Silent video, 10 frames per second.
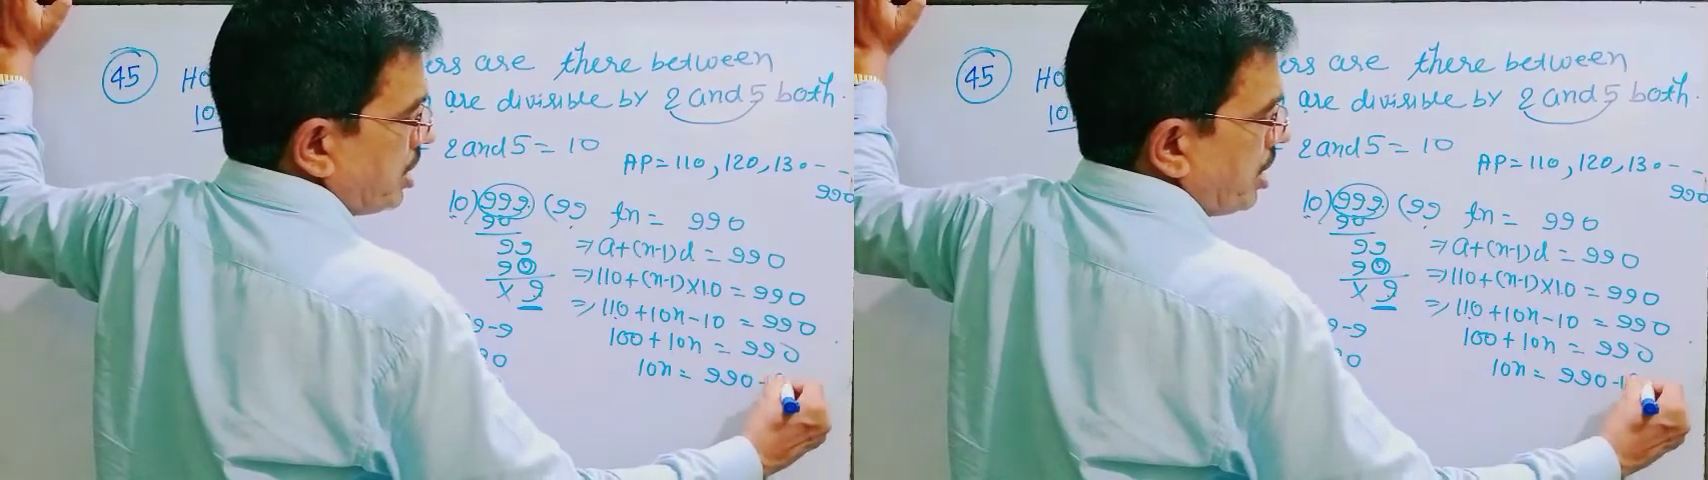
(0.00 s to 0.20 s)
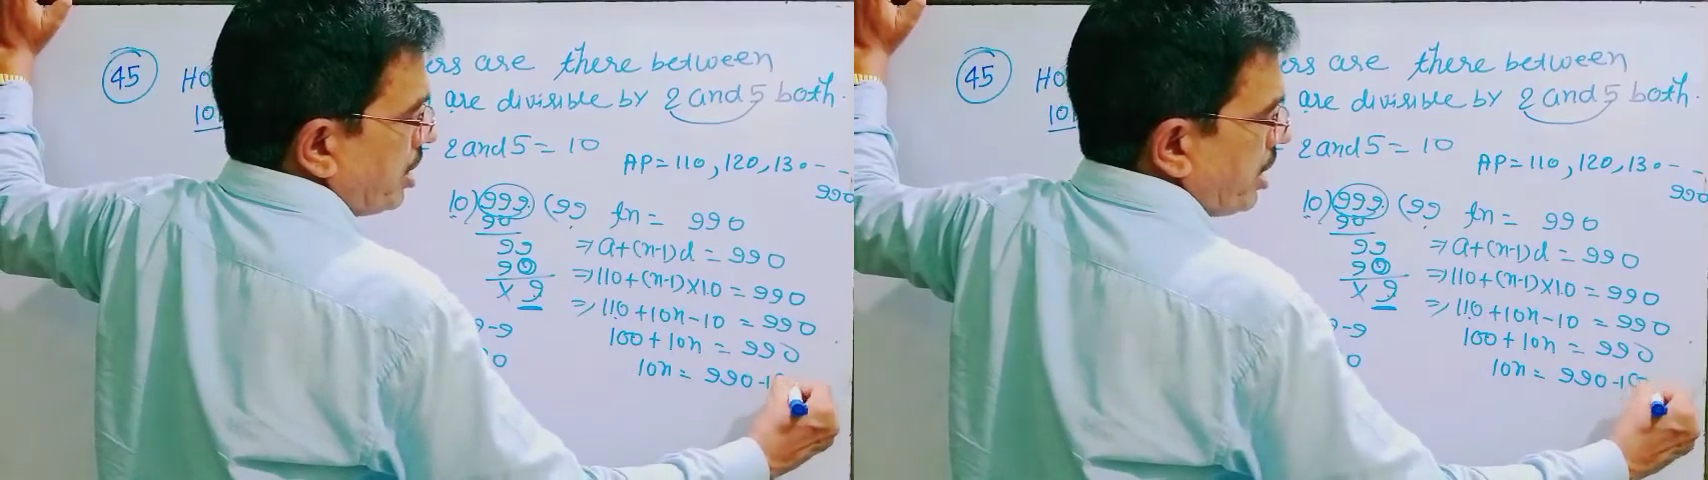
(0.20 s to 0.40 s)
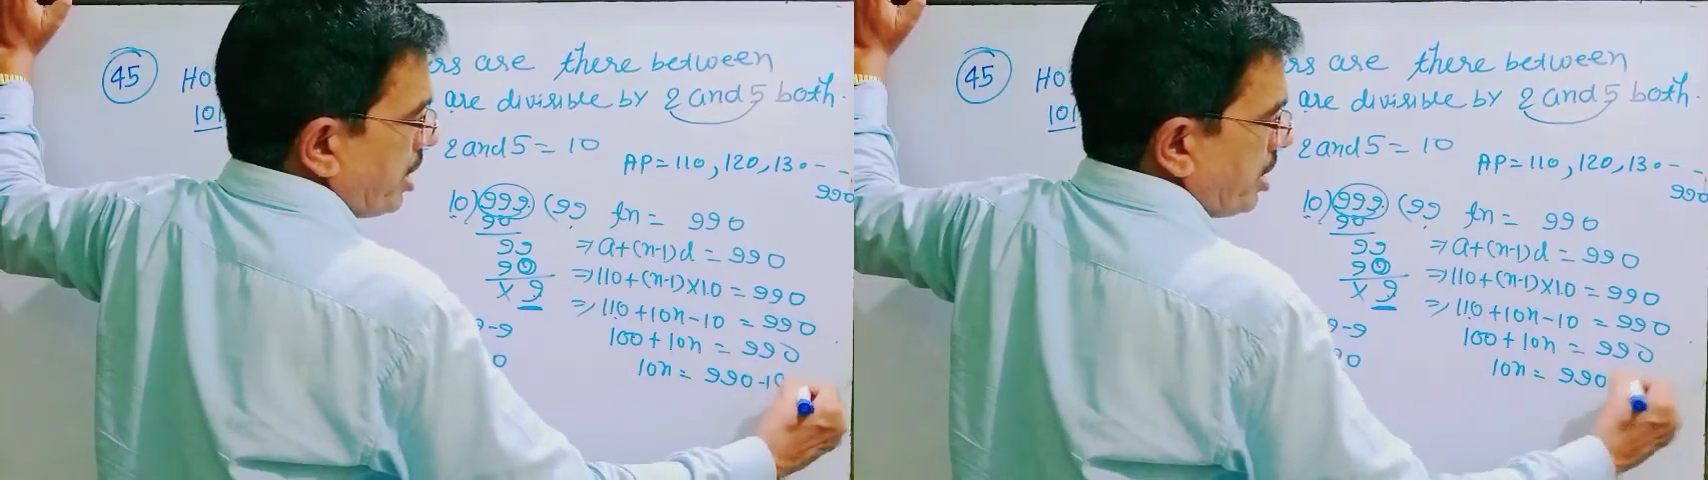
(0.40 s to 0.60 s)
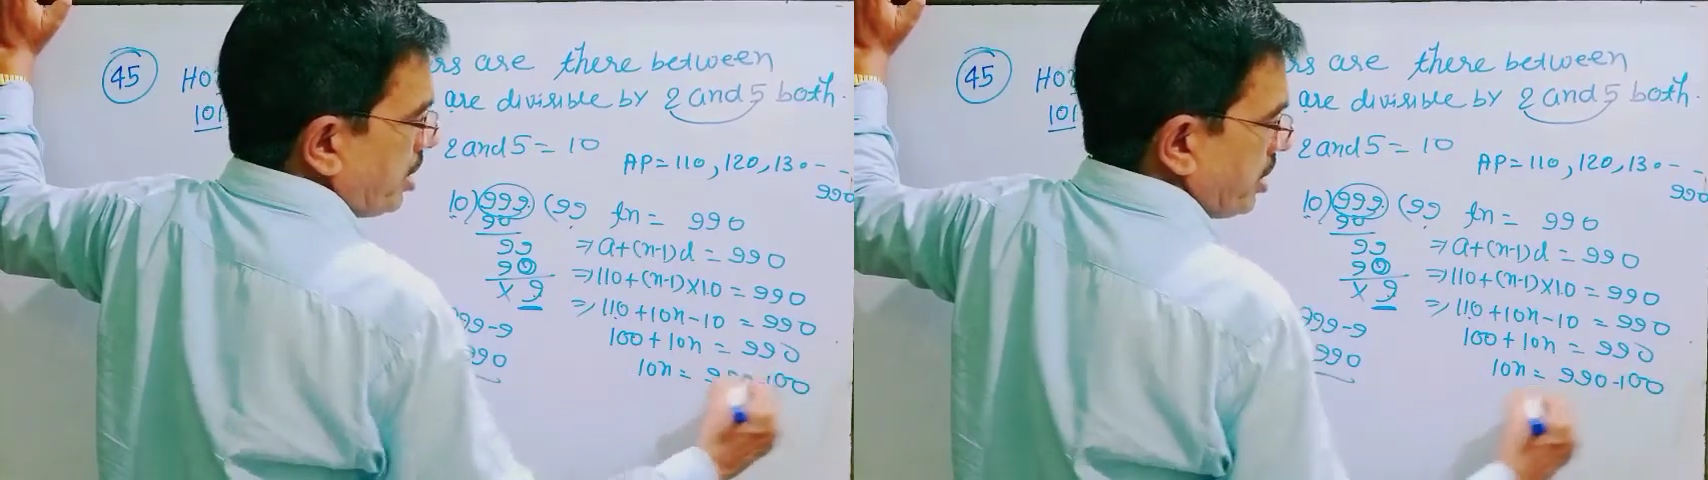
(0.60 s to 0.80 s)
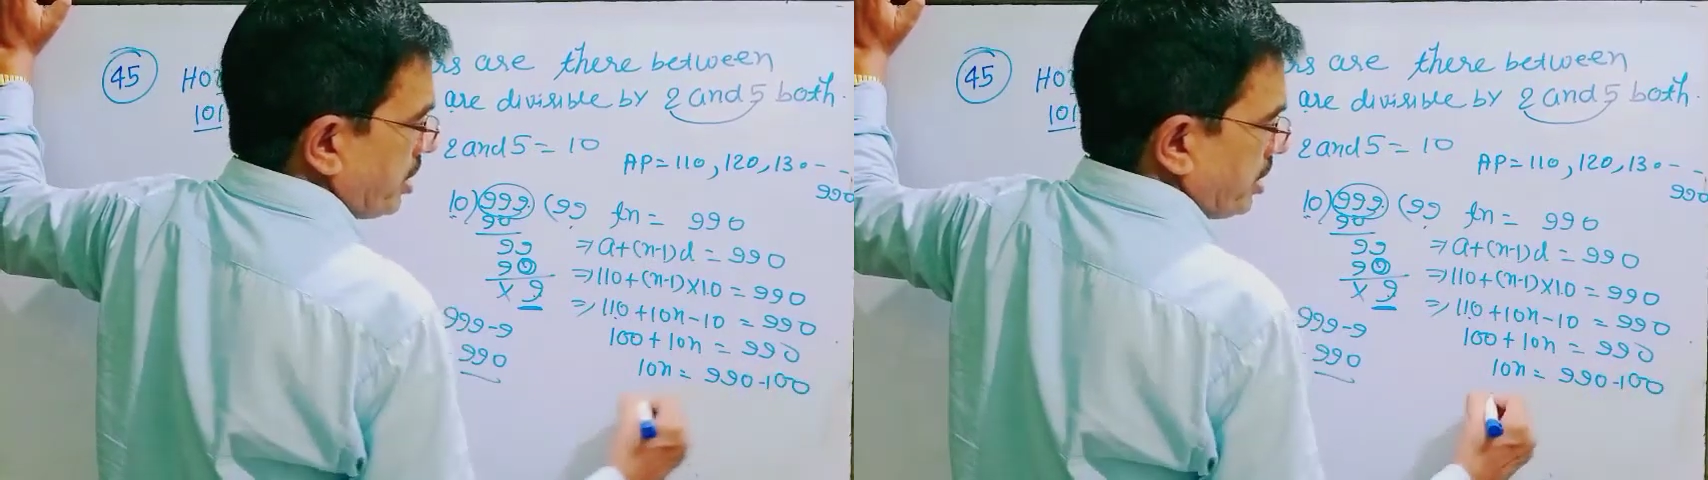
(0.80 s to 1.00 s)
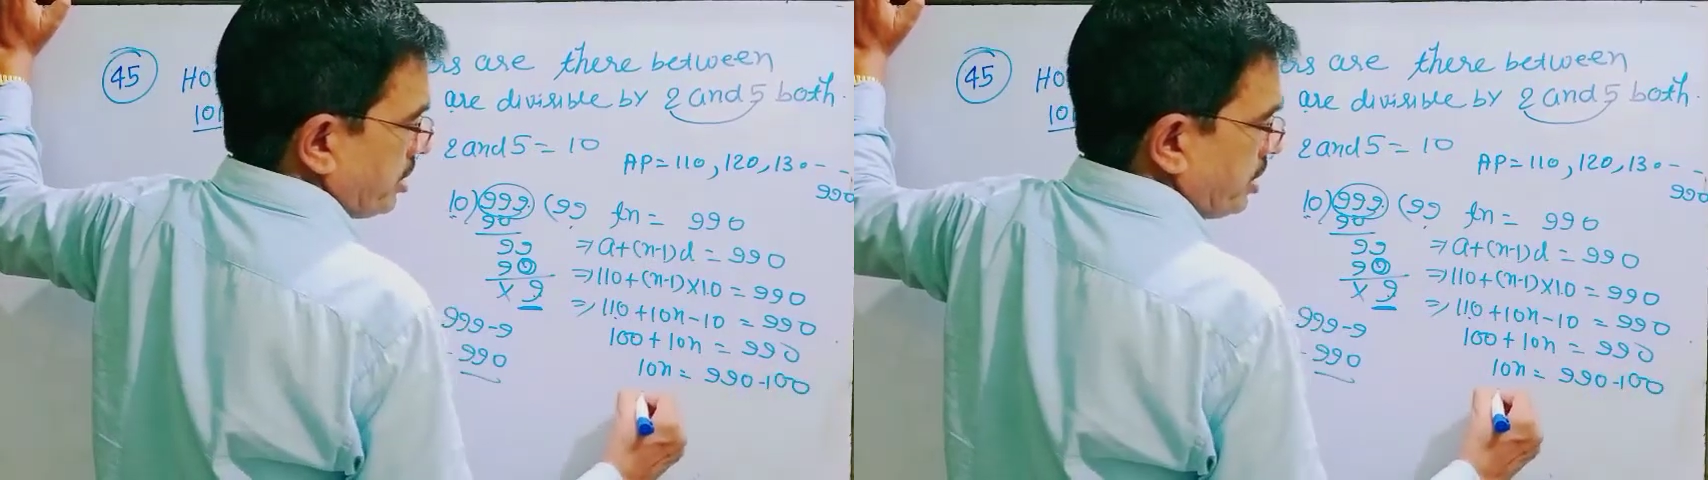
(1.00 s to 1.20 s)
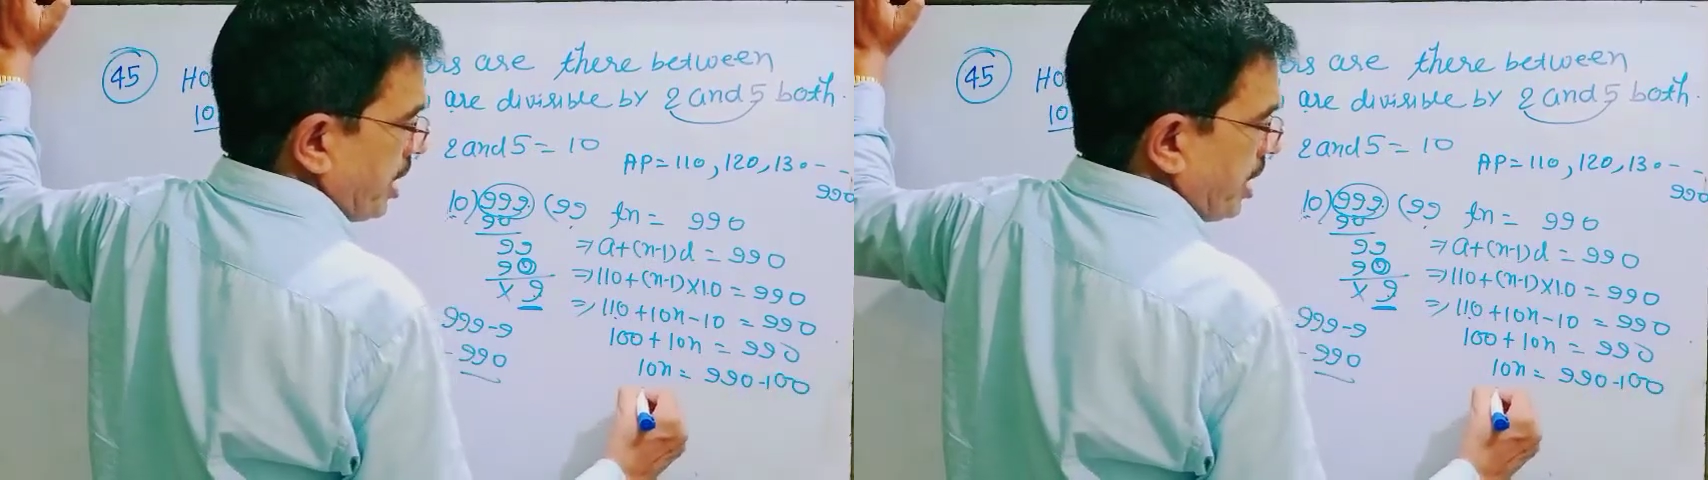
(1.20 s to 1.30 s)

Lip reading: 100.